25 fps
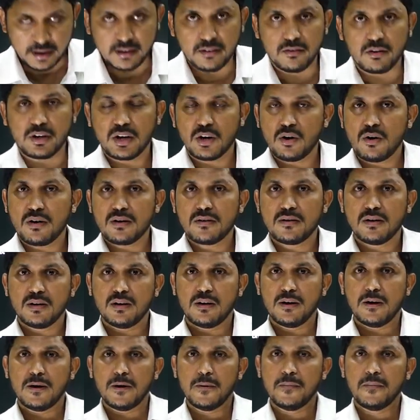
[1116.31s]
we cannot
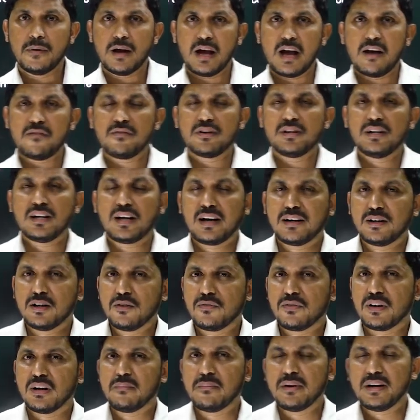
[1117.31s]
uh, have any kind
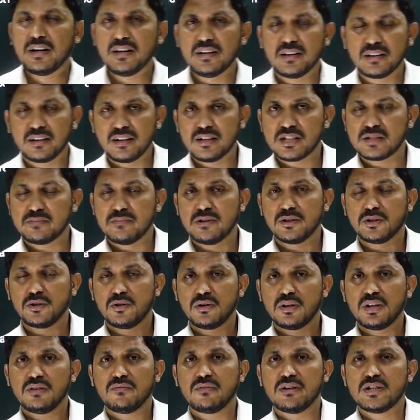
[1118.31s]
of remedy against
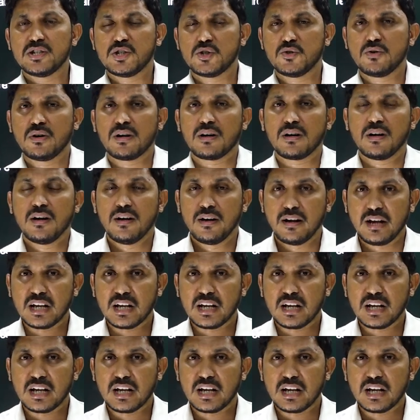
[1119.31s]
mercury once you are